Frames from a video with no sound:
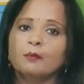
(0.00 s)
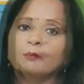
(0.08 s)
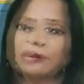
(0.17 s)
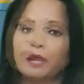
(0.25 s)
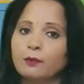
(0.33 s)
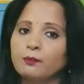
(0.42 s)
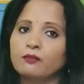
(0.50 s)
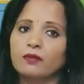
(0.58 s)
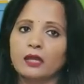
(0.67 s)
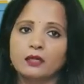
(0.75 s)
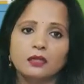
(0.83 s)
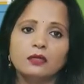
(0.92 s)
By
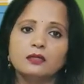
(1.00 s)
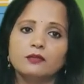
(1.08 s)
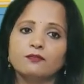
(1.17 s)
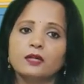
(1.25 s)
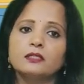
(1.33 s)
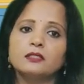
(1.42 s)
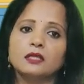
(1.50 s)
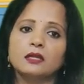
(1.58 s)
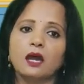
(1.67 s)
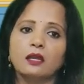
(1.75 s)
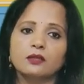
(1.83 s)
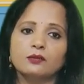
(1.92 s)
providing different
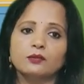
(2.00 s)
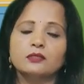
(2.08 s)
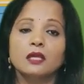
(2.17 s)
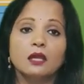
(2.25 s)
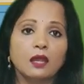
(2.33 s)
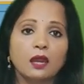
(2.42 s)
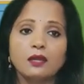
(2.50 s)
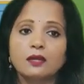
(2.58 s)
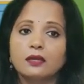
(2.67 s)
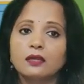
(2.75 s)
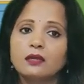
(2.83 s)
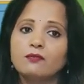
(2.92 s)
scenarios and
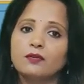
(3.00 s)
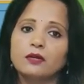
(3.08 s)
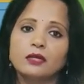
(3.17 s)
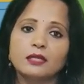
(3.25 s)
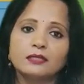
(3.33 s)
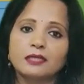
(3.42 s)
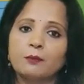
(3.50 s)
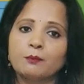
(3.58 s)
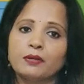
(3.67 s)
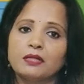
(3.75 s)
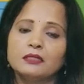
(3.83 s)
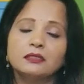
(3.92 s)
real-world
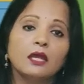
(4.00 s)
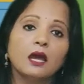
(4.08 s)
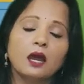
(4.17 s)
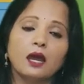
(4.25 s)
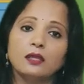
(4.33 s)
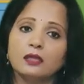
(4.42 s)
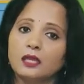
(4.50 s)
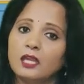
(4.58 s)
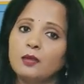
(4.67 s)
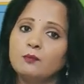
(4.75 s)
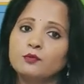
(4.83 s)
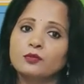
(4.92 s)
examples, I
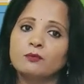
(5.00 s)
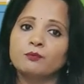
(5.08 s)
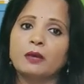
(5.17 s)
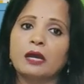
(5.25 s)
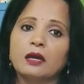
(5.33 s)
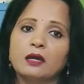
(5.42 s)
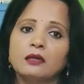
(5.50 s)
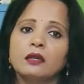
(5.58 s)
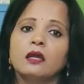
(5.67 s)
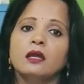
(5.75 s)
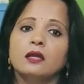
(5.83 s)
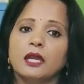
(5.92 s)
aim to empower
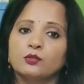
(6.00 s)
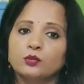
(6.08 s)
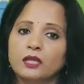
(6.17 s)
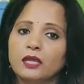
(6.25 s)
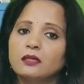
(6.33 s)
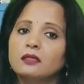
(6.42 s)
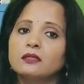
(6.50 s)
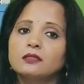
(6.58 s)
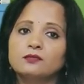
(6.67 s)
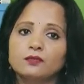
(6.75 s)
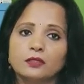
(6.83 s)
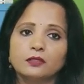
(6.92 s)

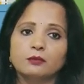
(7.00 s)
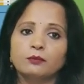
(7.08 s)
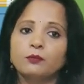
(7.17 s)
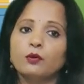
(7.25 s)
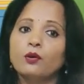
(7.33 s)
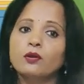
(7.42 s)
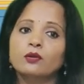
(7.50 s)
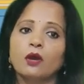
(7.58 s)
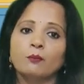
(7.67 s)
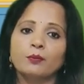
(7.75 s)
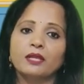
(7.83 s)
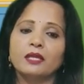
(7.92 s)
educators with more
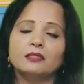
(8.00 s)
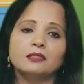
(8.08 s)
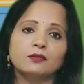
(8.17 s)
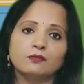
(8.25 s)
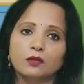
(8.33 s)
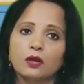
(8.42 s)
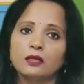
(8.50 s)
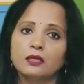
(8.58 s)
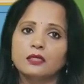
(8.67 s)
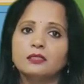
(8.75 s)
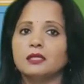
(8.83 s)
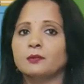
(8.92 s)
comprehensive
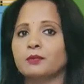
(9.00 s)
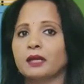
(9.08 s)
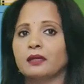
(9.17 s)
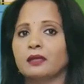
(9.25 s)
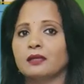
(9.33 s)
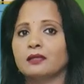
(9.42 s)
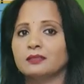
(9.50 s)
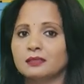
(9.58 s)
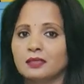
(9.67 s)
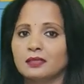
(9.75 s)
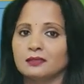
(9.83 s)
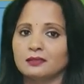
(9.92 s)
knowledge and practical
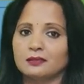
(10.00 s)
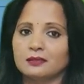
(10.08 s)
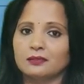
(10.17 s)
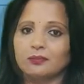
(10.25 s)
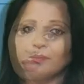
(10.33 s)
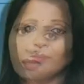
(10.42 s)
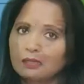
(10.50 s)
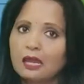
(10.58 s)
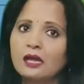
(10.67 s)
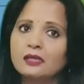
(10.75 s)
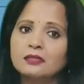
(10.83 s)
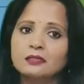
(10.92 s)
skills. At
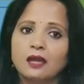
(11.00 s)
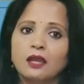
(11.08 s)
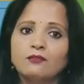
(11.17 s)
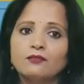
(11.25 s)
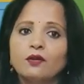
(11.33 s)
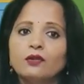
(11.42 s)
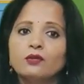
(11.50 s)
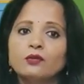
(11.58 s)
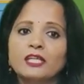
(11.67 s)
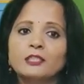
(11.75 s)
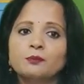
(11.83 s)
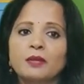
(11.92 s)
last, I want
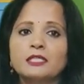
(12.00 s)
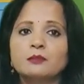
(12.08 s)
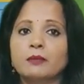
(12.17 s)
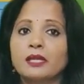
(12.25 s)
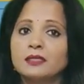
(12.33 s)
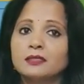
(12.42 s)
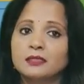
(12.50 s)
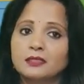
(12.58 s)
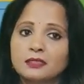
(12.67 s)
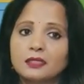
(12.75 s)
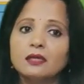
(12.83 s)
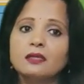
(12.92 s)
to express my
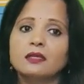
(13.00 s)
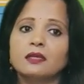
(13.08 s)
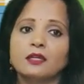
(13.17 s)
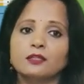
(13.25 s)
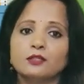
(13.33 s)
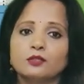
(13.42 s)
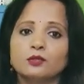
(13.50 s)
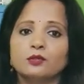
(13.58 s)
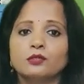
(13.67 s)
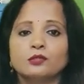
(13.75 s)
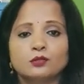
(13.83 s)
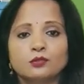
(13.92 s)
sincere
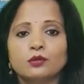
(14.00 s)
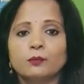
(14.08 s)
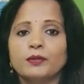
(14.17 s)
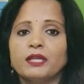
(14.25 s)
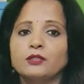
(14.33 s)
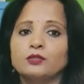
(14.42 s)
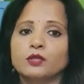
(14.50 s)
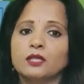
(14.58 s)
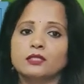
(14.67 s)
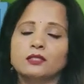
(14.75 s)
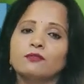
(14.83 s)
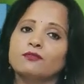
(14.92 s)
gratitude to Open
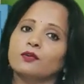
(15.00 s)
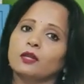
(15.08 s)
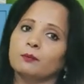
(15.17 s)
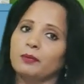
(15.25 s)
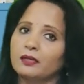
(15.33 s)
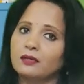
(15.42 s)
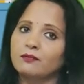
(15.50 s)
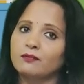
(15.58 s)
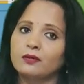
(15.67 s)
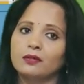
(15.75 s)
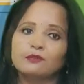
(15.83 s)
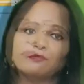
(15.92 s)
Education for a Better
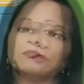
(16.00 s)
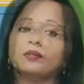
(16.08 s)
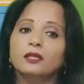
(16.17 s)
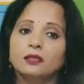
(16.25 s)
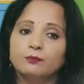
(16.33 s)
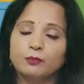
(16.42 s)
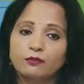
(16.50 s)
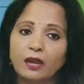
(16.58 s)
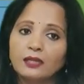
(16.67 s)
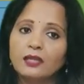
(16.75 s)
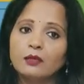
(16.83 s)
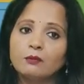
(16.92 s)
World for
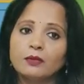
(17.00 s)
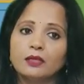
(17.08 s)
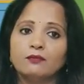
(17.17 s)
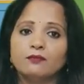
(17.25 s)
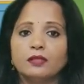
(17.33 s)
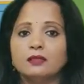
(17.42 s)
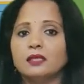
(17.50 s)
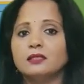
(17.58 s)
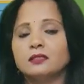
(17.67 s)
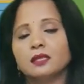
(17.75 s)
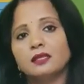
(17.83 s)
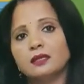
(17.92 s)
providing me with
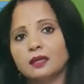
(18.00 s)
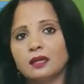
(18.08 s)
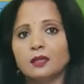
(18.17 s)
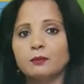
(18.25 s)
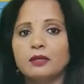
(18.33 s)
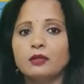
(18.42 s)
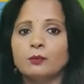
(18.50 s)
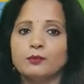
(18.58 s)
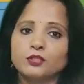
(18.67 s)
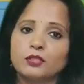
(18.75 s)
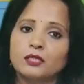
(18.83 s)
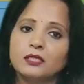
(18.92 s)
this incredible
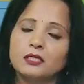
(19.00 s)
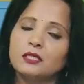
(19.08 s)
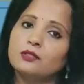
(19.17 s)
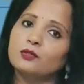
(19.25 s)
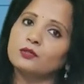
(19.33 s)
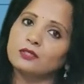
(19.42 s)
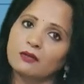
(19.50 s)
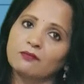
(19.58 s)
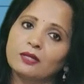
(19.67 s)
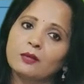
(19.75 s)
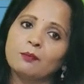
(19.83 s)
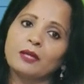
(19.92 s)
opportunity to
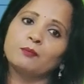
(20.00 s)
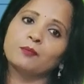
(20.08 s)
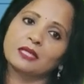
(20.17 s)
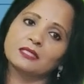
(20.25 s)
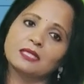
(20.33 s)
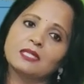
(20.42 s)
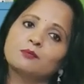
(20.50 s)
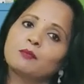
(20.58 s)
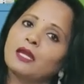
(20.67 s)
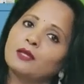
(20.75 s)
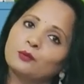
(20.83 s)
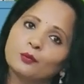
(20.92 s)
develop and present
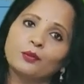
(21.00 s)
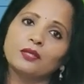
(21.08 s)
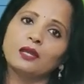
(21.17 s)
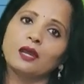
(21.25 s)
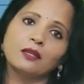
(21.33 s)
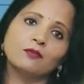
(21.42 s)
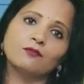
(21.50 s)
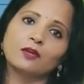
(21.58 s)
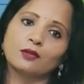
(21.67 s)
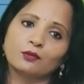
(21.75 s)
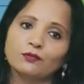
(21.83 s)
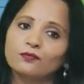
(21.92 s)
my OER in
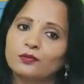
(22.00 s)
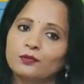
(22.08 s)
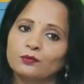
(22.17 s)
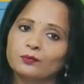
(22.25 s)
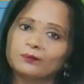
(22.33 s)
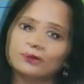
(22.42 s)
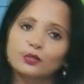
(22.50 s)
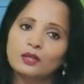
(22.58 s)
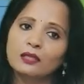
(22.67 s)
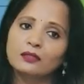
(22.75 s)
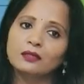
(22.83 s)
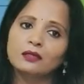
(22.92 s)
front of you.
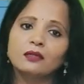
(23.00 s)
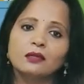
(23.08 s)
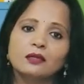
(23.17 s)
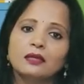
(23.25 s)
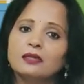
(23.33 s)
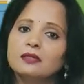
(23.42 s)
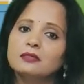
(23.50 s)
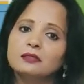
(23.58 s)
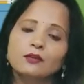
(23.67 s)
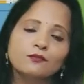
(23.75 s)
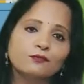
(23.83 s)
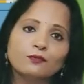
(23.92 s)
Together, let us
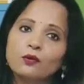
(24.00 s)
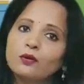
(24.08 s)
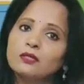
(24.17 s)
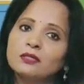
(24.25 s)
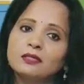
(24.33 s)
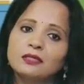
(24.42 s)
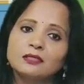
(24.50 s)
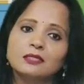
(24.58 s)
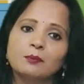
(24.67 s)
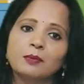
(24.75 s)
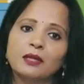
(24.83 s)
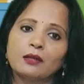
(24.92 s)
unfold
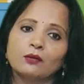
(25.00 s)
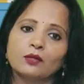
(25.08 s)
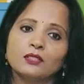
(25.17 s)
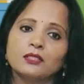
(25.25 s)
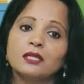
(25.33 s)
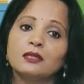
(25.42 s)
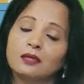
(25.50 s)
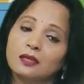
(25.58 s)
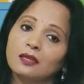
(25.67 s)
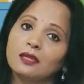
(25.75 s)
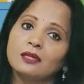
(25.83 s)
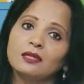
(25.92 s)
digital pedagogy and
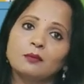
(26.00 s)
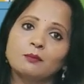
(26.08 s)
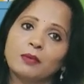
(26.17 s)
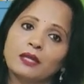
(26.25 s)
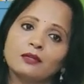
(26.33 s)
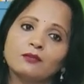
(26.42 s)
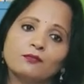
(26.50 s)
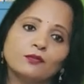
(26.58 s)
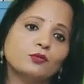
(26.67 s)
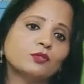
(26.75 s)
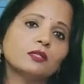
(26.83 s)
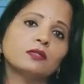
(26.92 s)
create a better
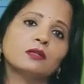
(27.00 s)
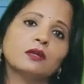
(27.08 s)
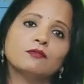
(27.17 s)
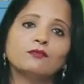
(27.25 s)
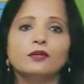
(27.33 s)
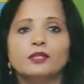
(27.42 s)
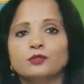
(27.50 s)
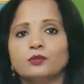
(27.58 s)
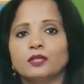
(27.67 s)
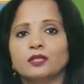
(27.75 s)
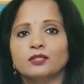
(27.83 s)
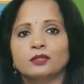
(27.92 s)
future for
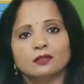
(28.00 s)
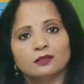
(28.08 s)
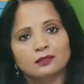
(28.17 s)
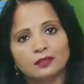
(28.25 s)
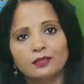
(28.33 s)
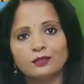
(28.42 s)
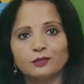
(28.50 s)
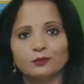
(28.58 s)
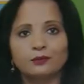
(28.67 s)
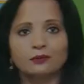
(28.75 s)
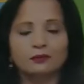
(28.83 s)
education. Thank you.